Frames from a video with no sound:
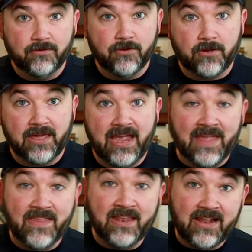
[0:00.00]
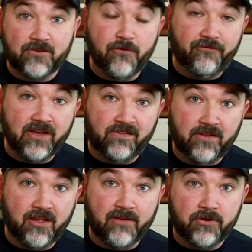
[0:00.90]
Okay. And then let's go fix the
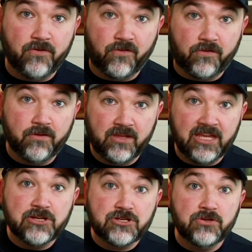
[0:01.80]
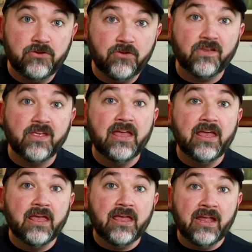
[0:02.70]
governor's issues
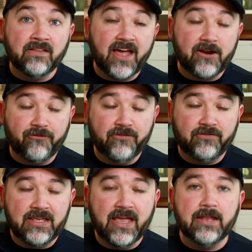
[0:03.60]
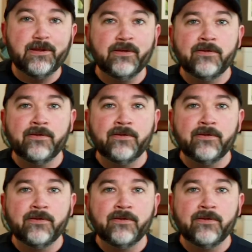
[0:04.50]
in Title 58.